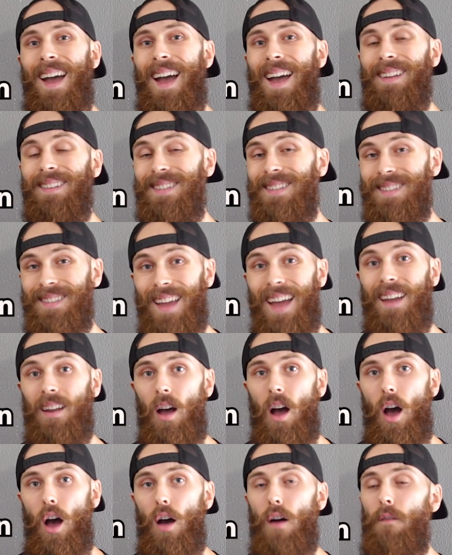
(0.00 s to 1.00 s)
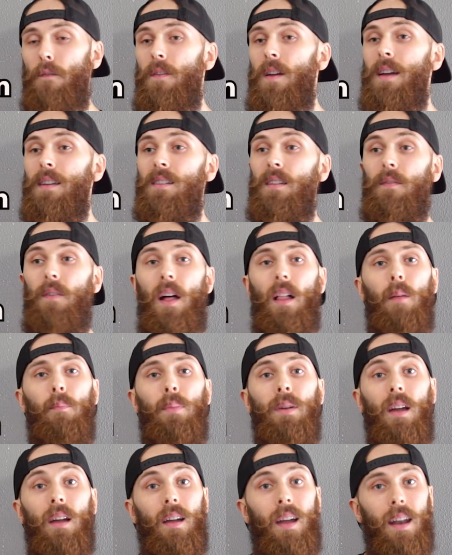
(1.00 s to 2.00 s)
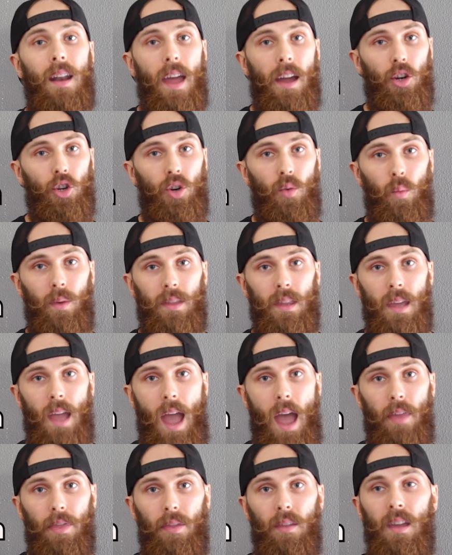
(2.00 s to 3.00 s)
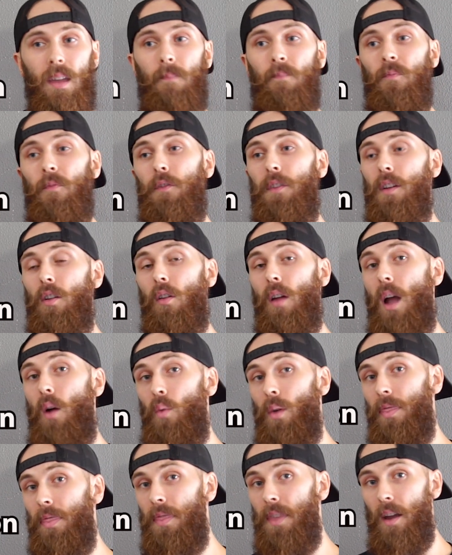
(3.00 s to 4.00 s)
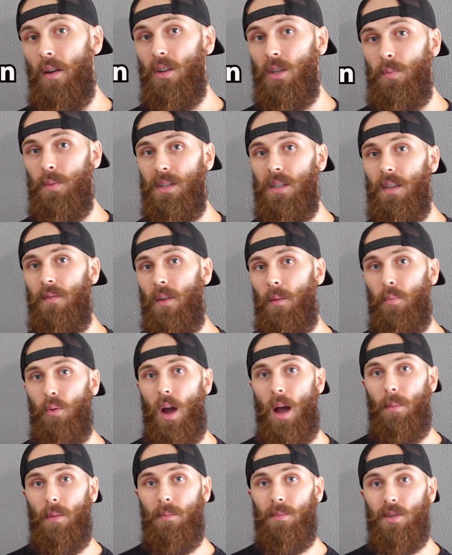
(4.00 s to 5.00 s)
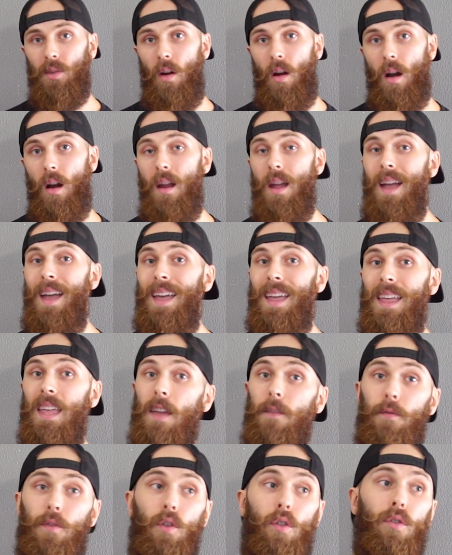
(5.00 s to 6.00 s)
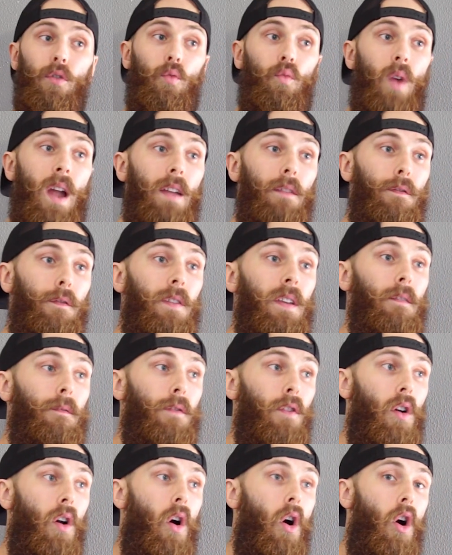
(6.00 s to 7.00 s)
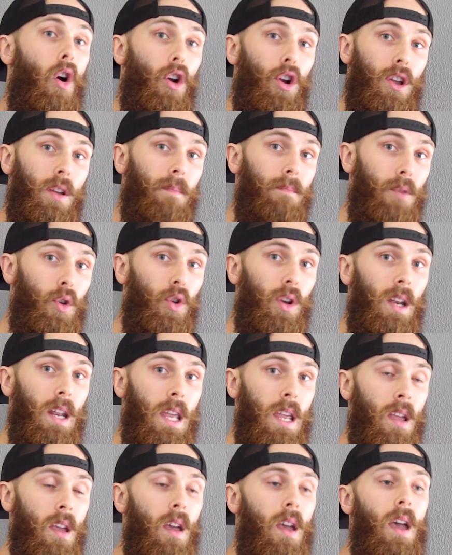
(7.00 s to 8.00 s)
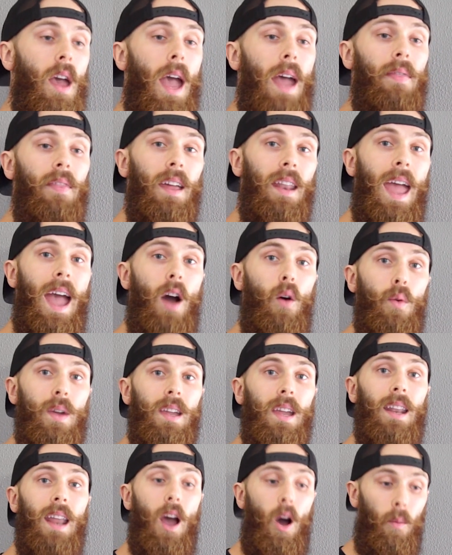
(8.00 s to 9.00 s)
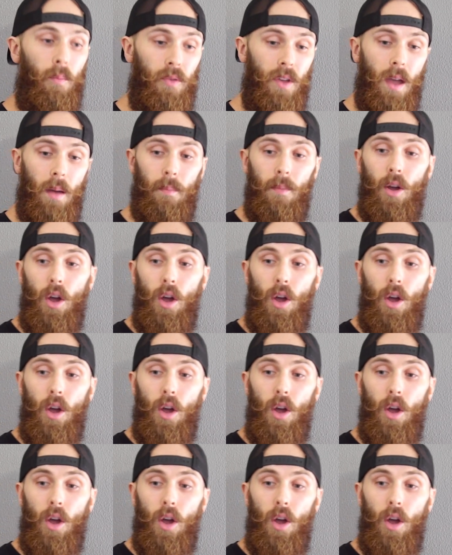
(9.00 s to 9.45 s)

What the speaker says: instead of developing a connection with the athlete, figuring out what their specific problems are, if they're the right fit for our community, and then how we can help them